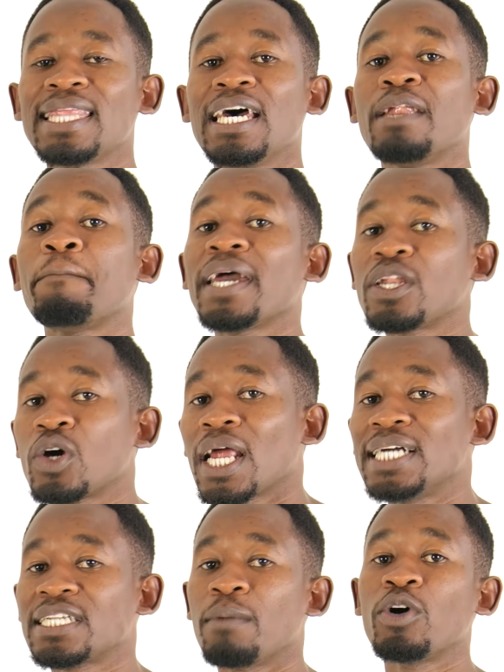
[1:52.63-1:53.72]
then pedal
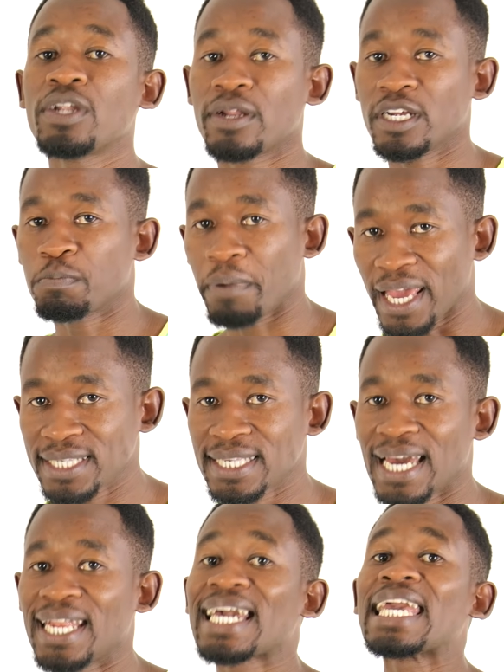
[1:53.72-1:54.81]
at a moderate pace
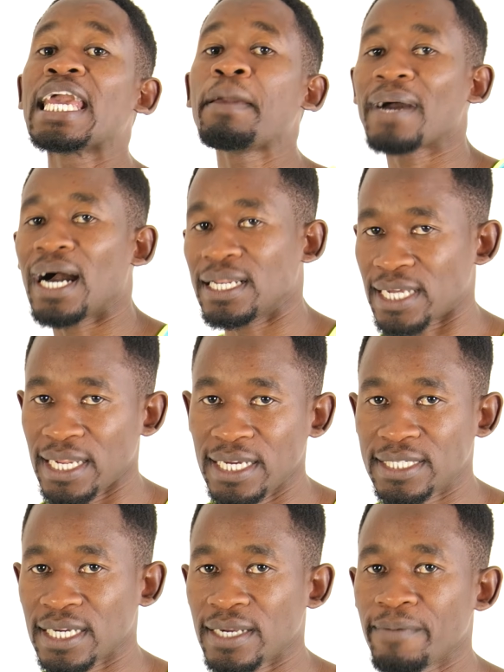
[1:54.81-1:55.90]
and keep
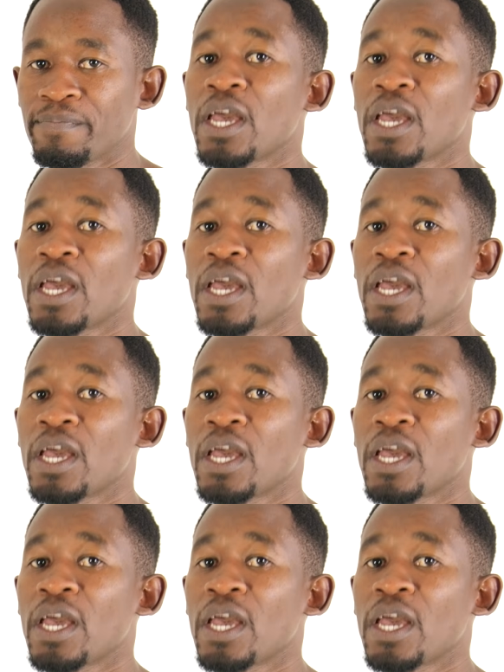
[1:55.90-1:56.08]
alternating.